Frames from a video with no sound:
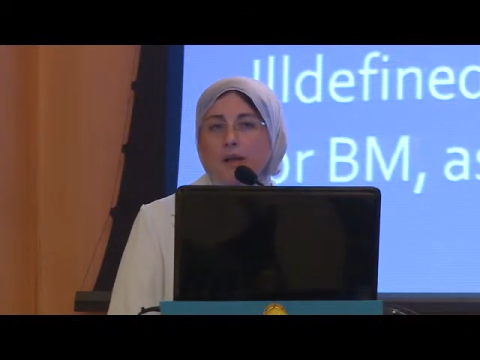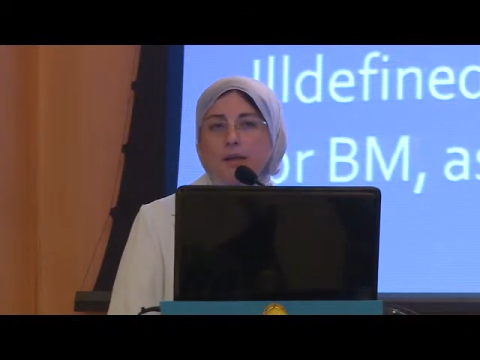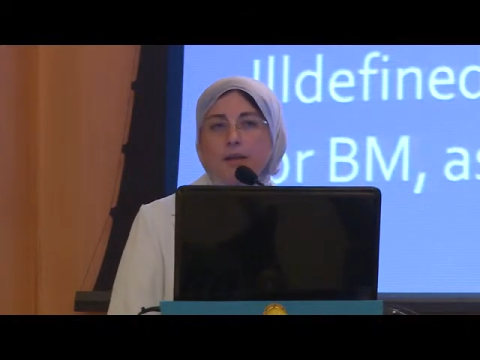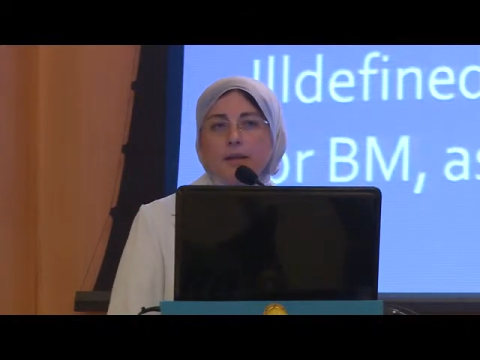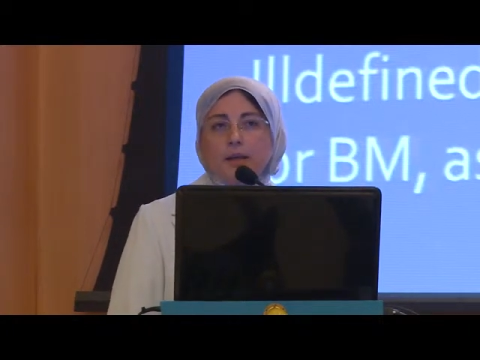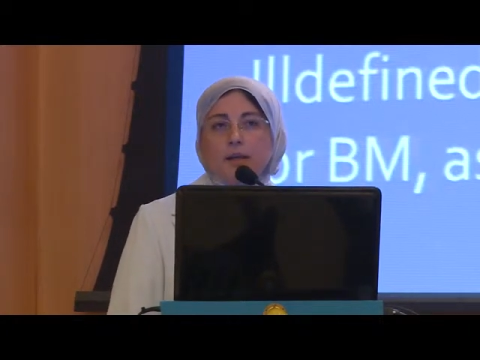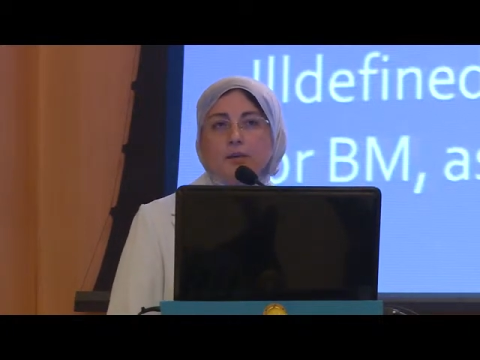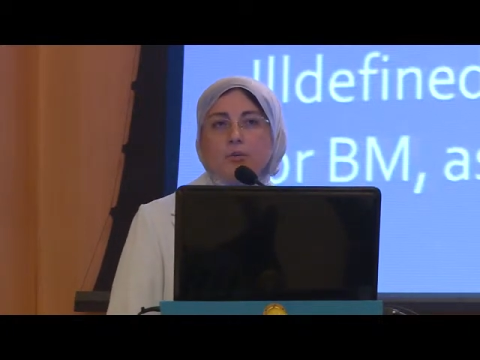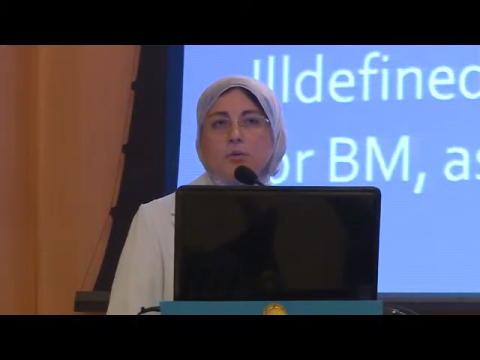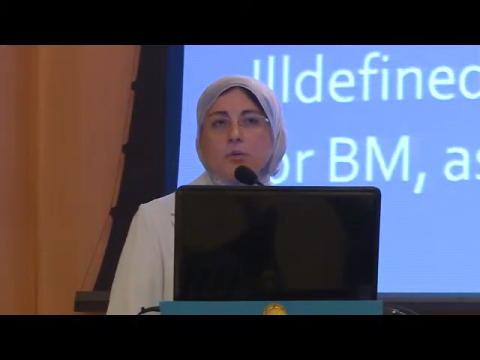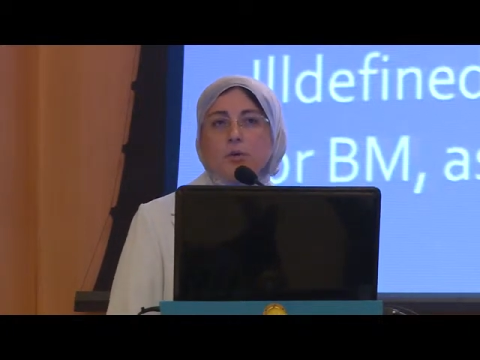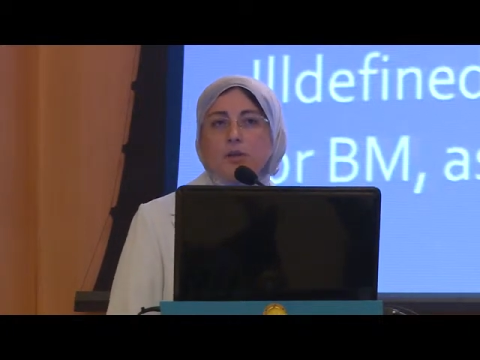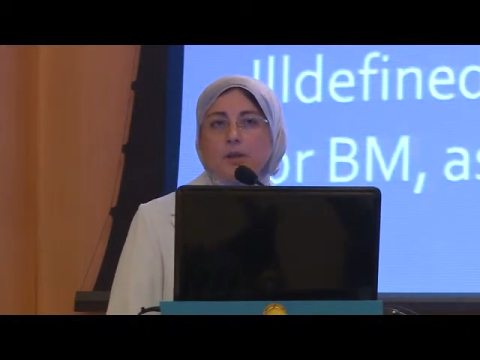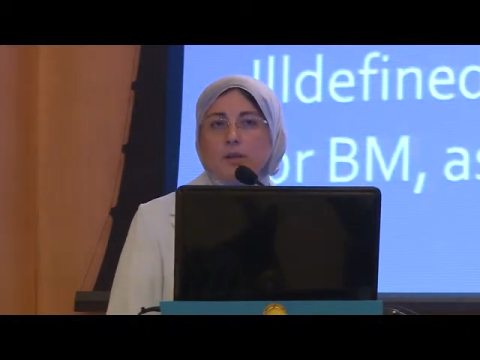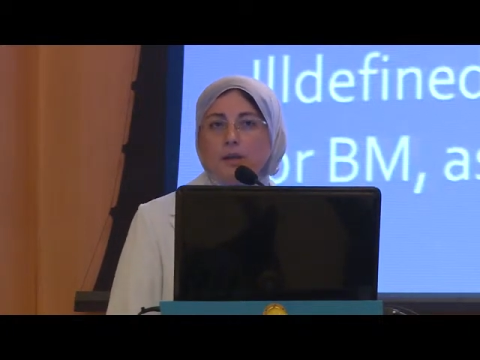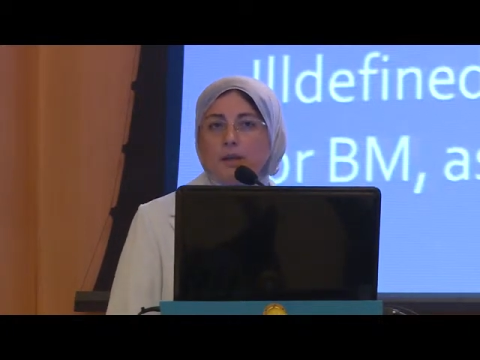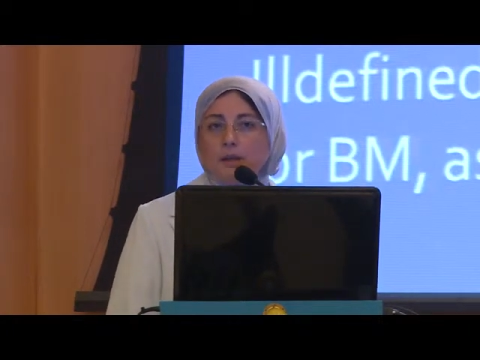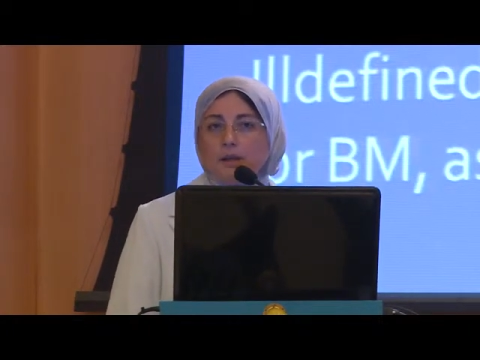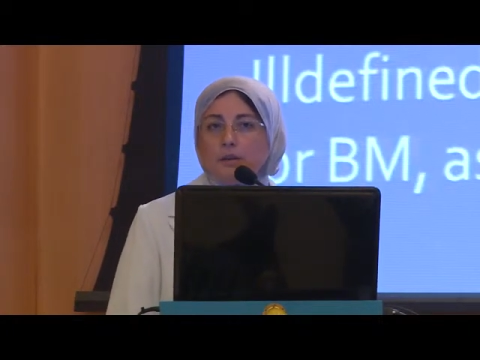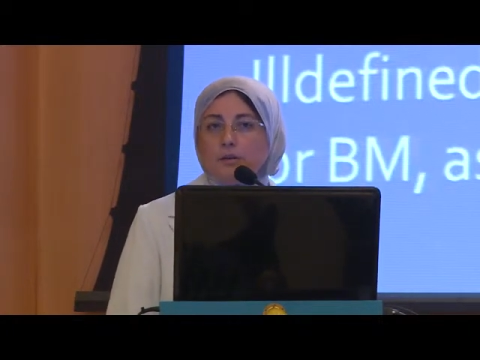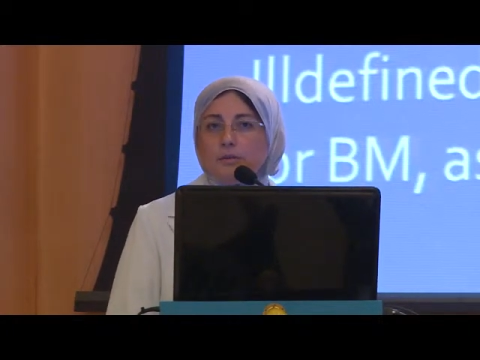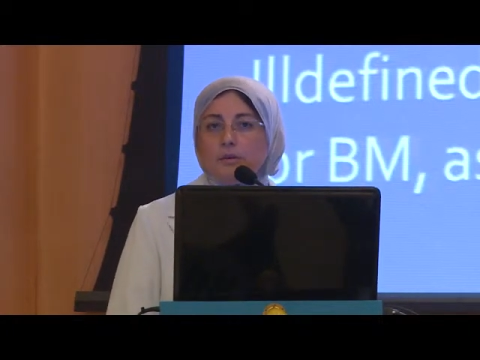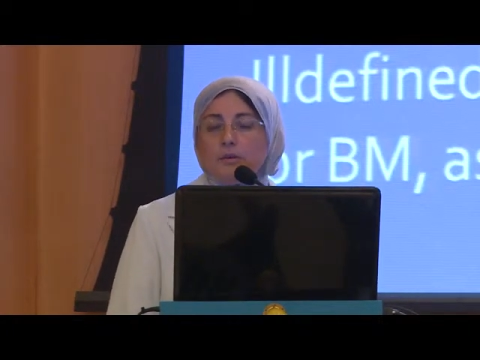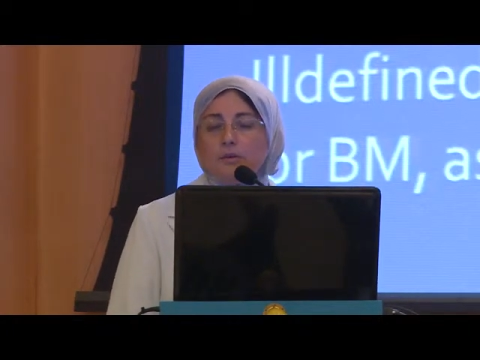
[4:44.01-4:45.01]
can
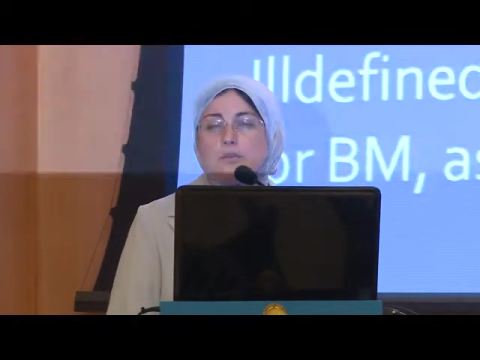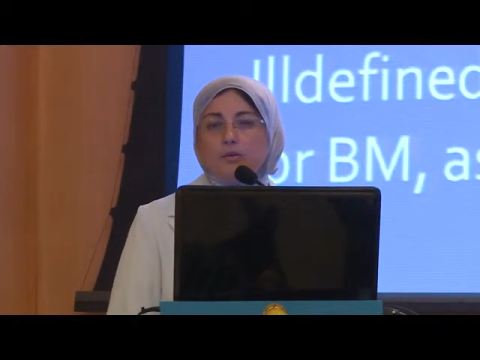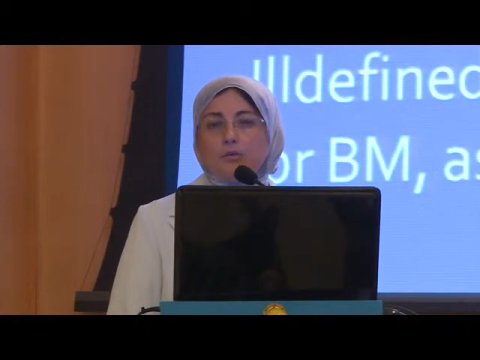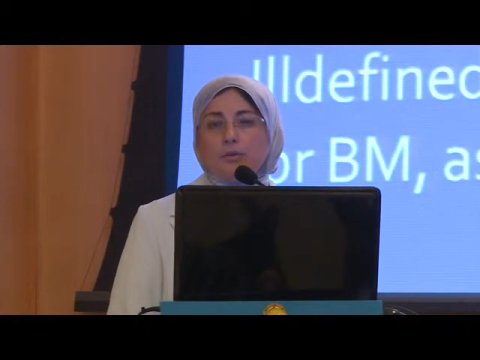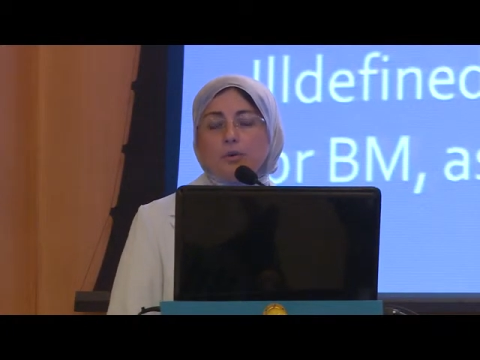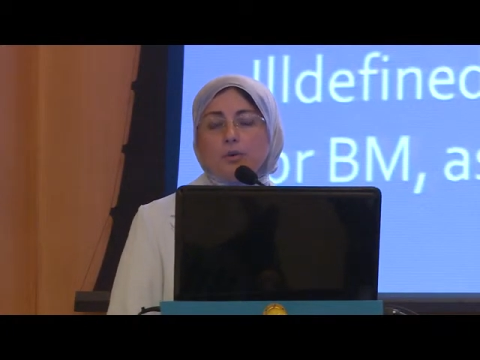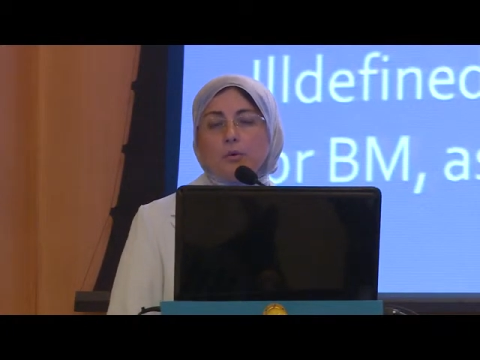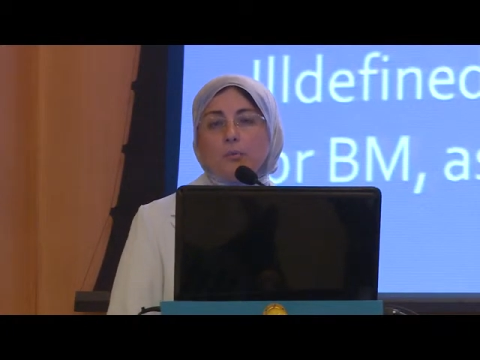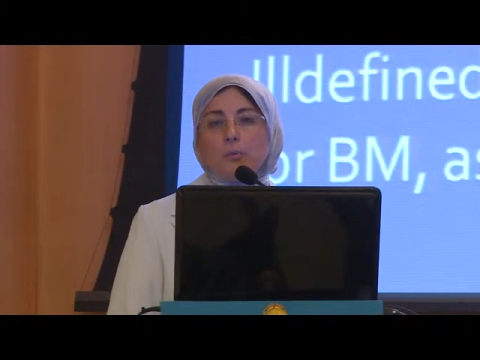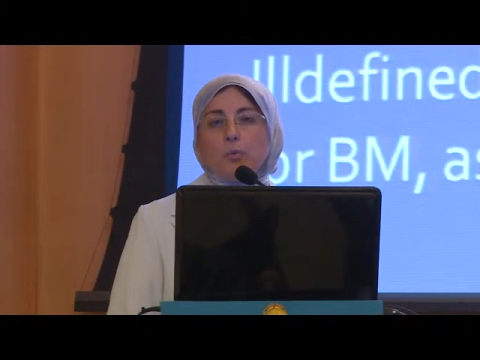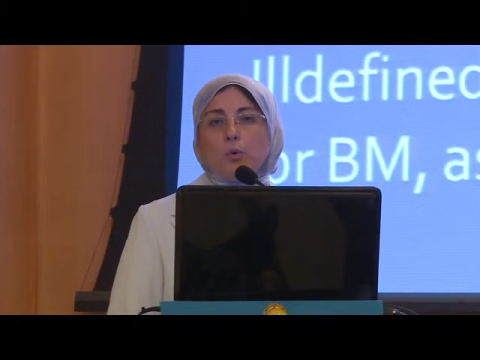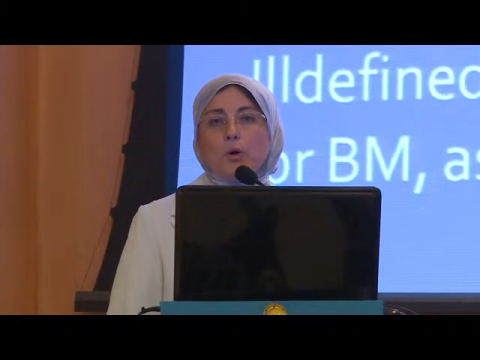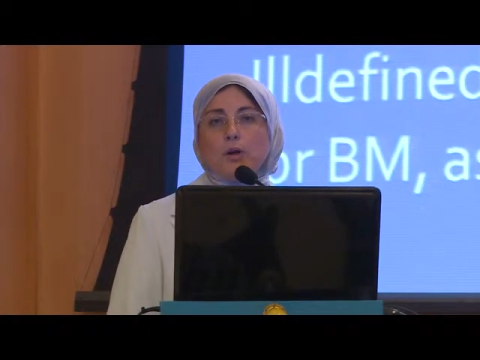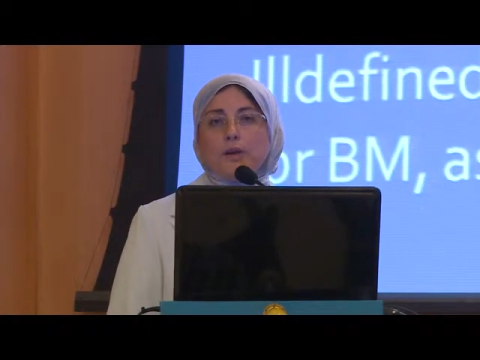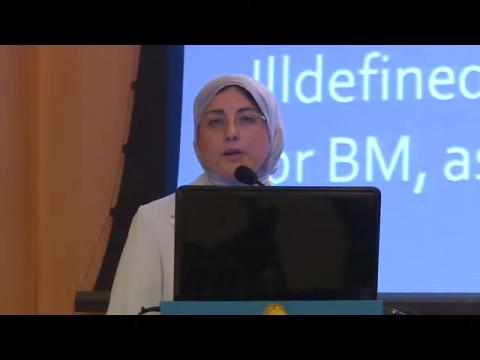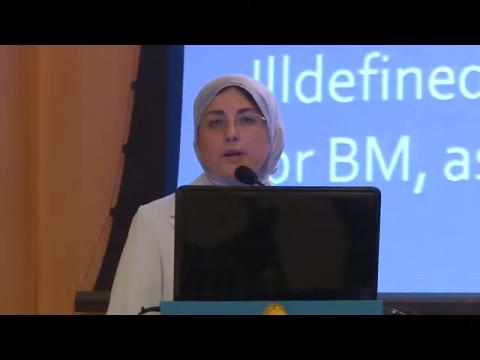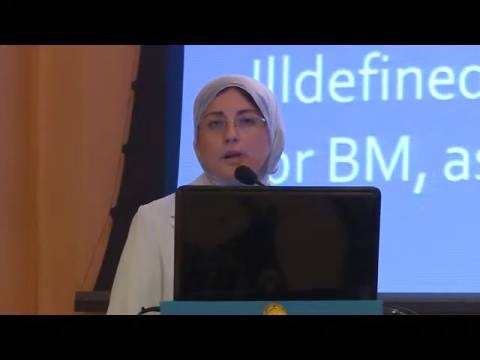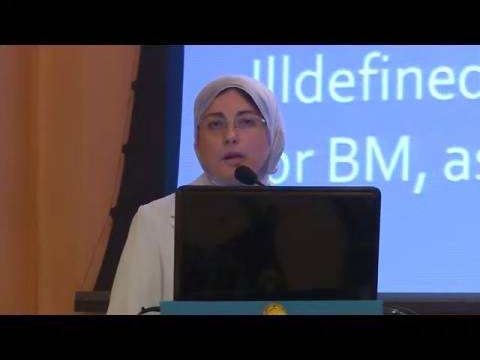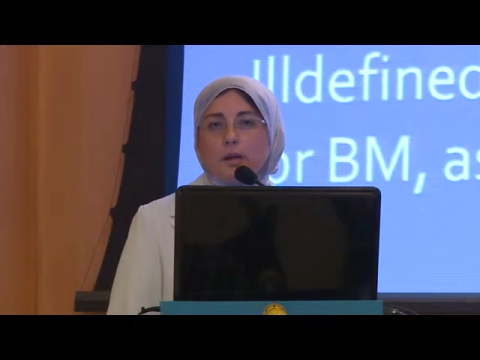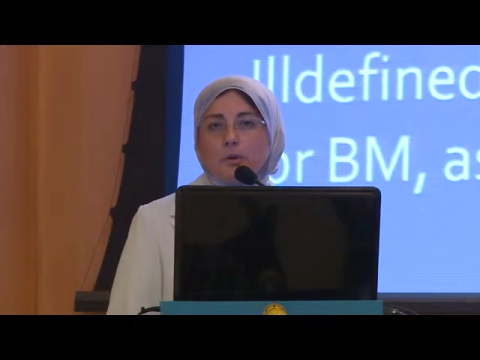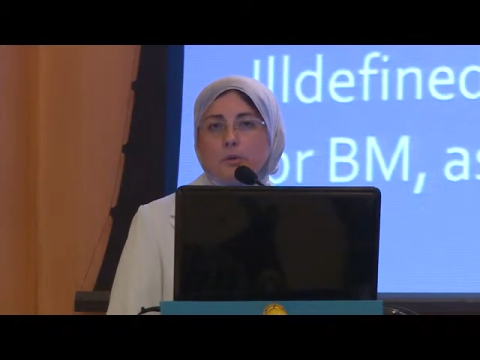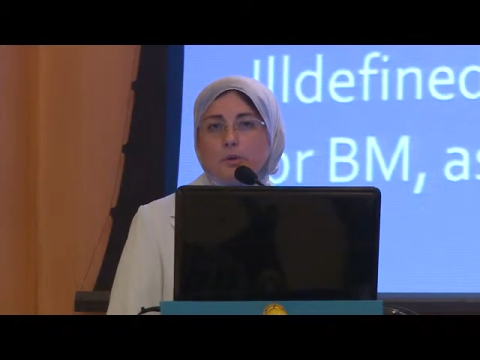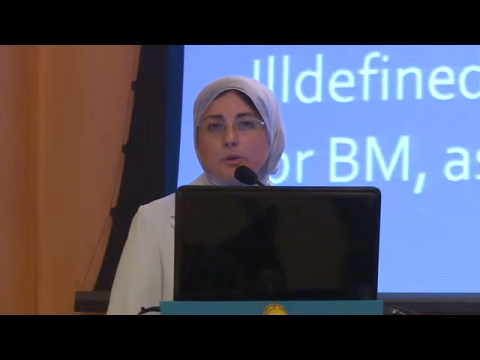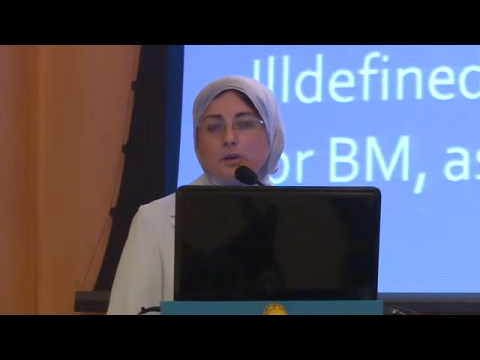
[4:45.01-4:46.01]
occur from 1
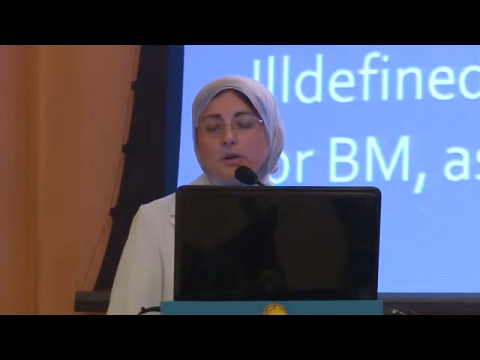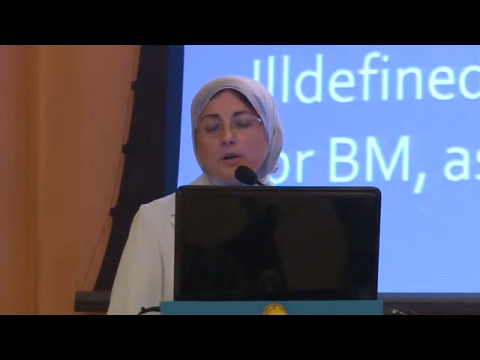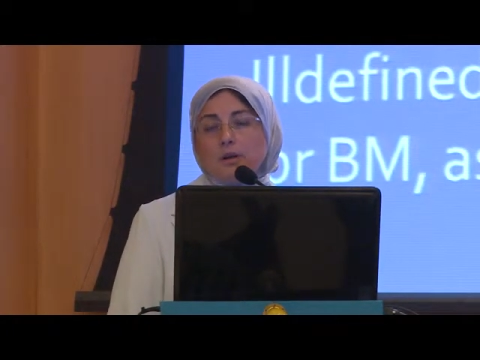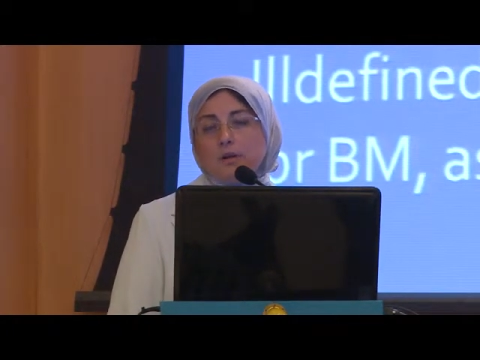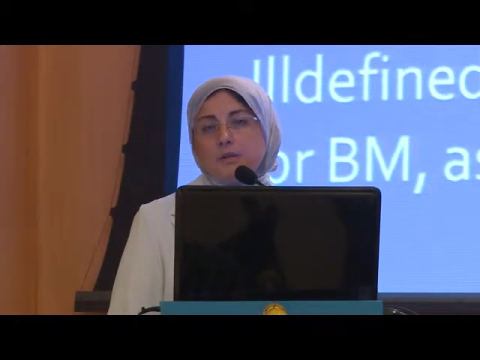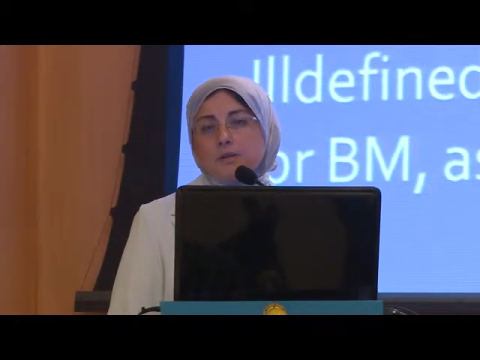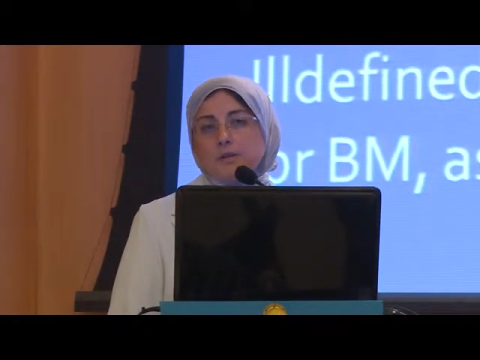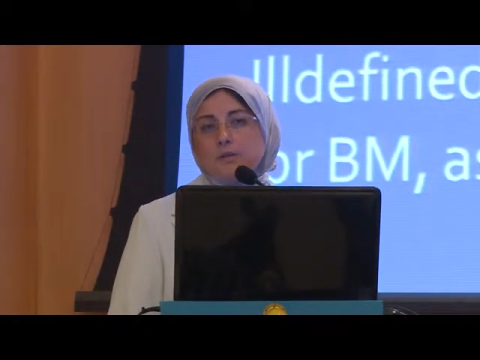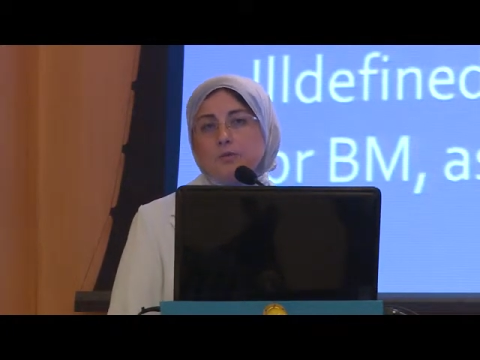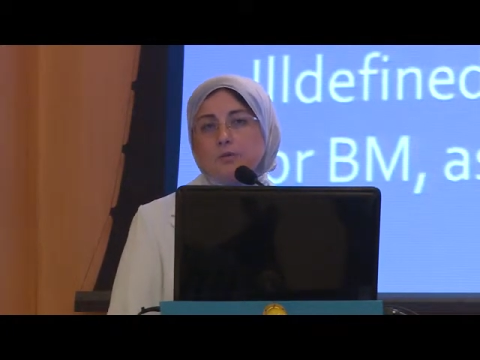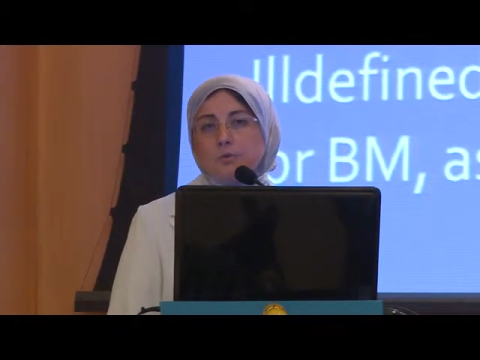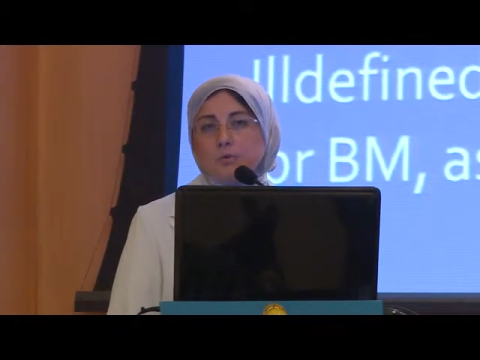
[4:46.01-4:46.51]
hour last